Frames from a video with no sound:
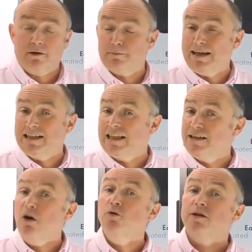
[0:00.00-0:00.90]
It means there's
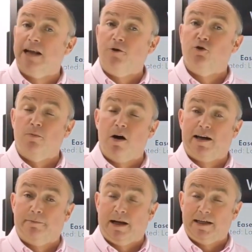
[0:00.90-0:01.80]
no central
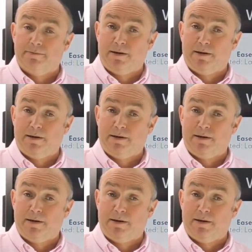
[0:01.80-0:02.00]
marketplace.